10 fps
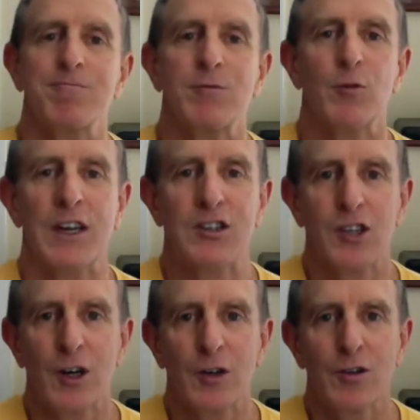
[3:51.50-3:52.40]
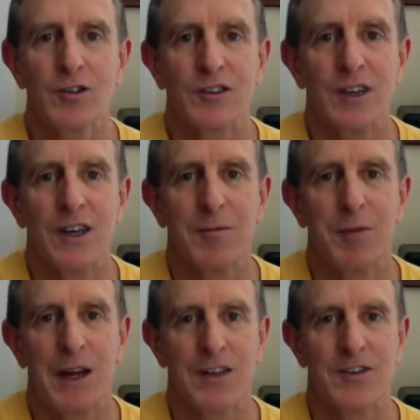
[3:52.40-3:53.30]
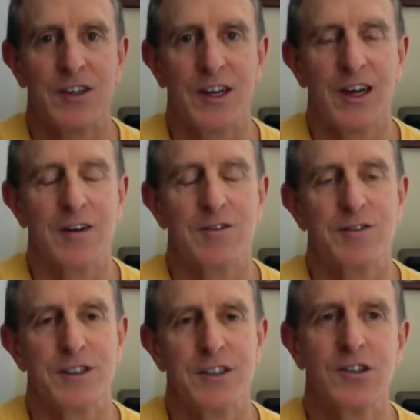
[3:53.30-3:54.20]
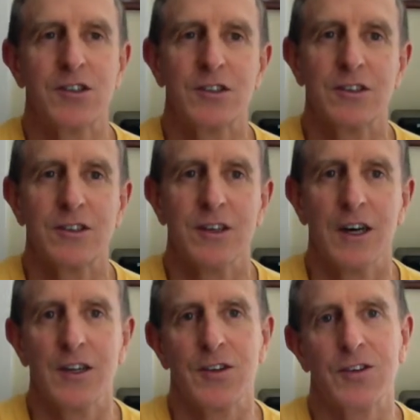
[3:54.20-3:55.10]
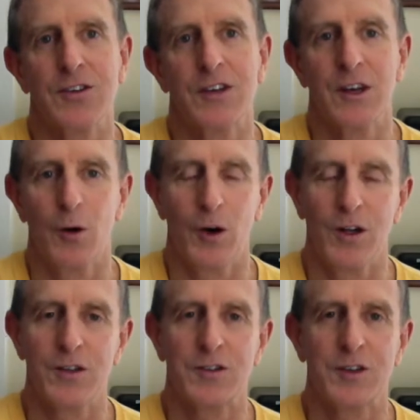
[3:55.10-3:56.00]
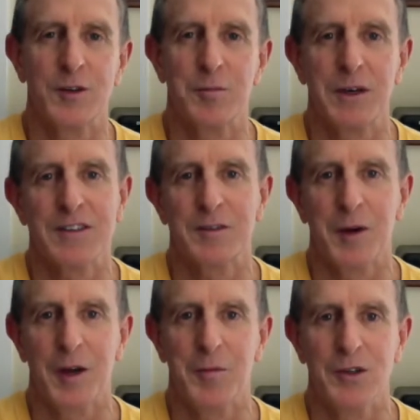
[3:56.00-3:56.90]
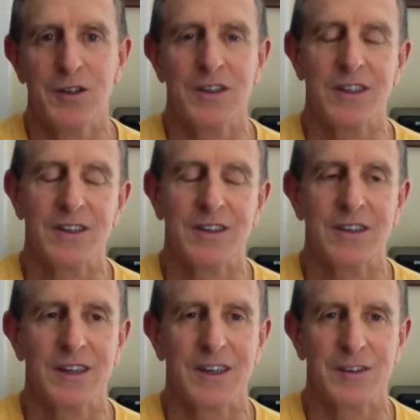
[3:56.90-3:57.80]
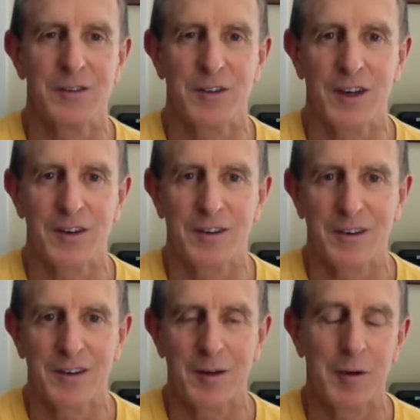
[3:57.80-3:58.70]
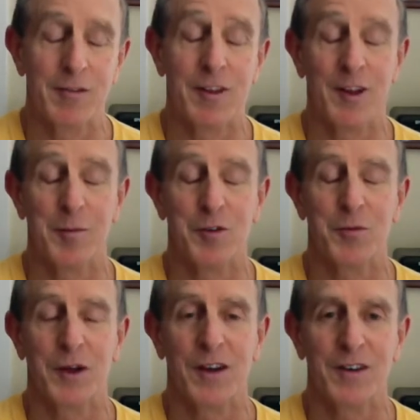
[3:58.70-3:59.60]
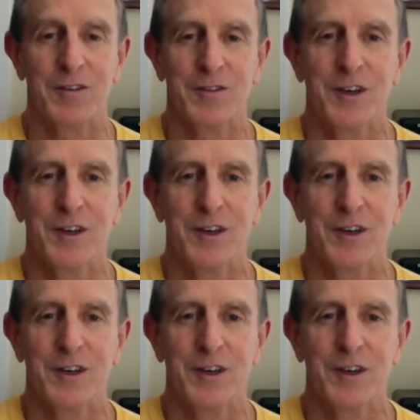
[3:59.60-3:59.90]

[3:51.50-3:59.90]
ratios, balancing out fish, nuts, and oils to the best of my ability. Again, you've got to keep everything in perspective